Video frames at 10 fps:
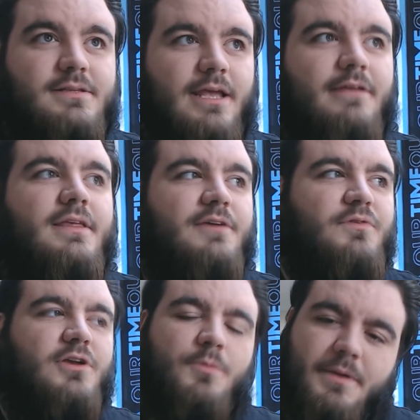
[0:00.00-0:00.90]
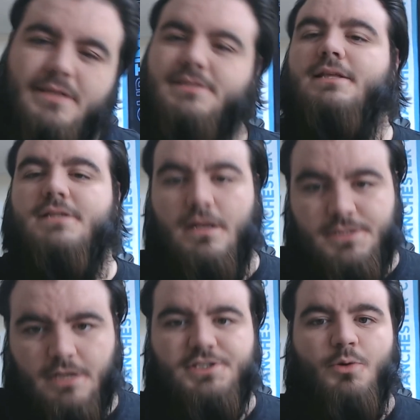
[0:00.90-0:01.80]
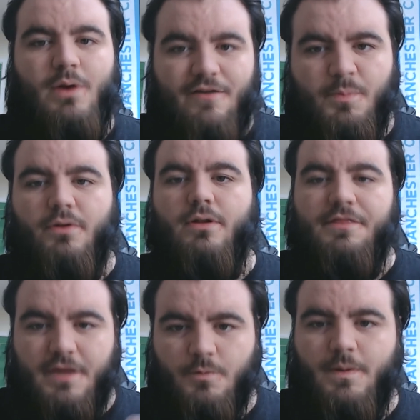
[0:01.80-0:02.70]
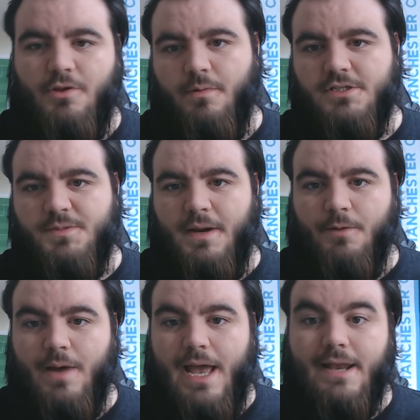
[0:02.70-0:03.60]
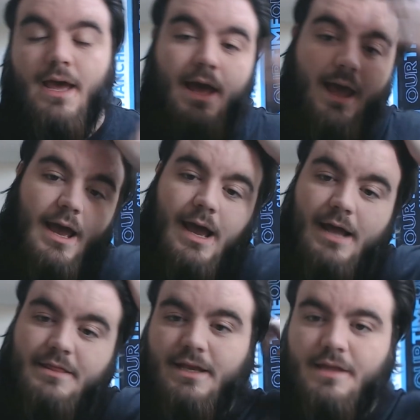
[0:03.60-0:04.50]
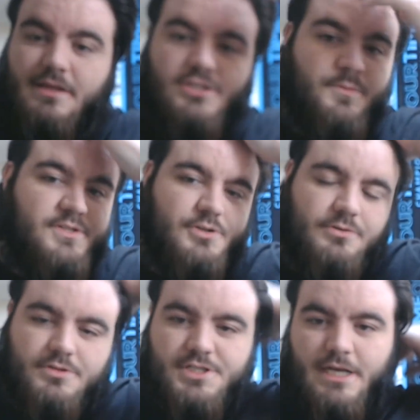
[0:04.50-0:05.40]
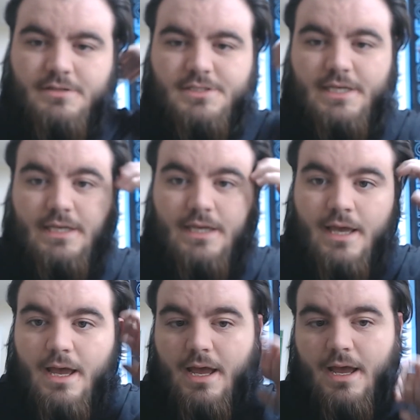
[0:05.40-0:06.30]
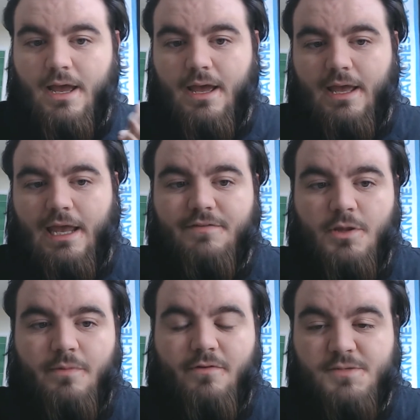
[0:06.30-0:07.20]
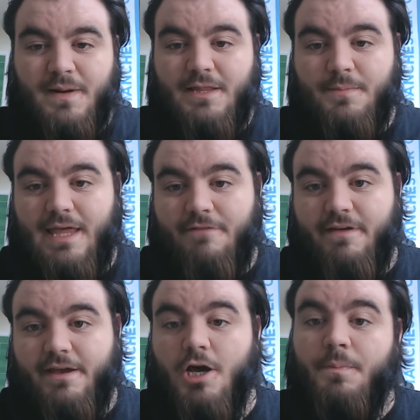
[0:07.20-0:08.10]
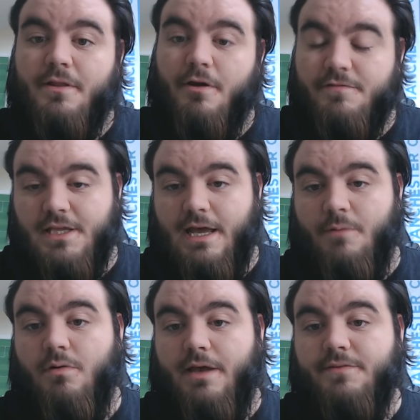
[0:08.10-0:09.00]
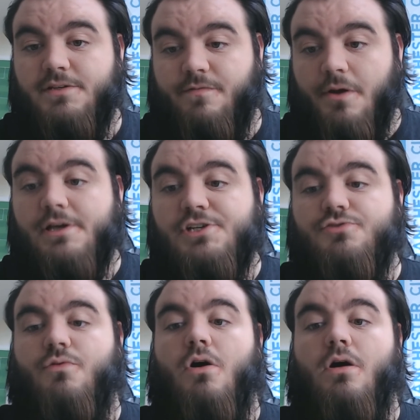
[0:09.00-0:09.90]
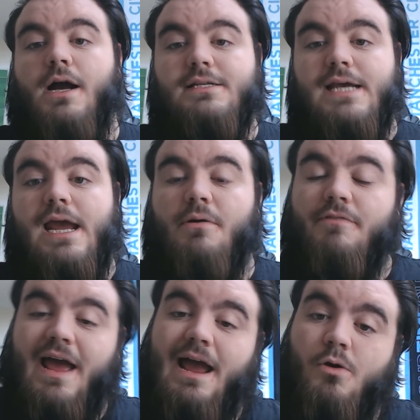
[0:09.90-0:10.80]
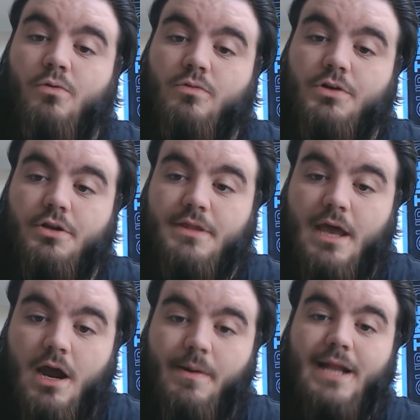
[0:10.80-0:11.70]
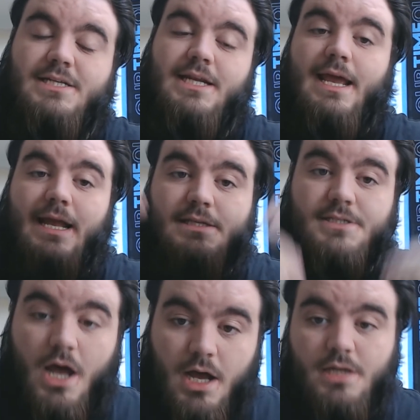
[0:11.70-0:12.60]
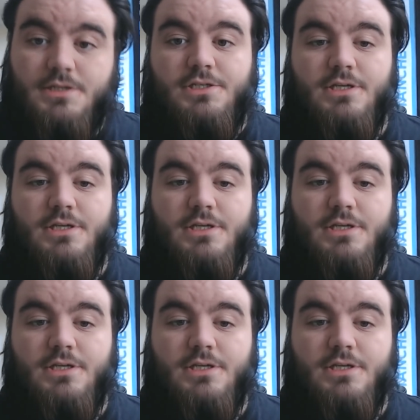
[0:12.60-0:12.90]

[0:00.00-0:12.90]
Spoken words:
think if we come up against a Chelsea or a Liverpool, I think we do ultimately win. I think Thomas Tuchel's Chelsea, even though we've got to play them in the FA Cup, and obviously that will give us a very strong idea of how good they are actually against us.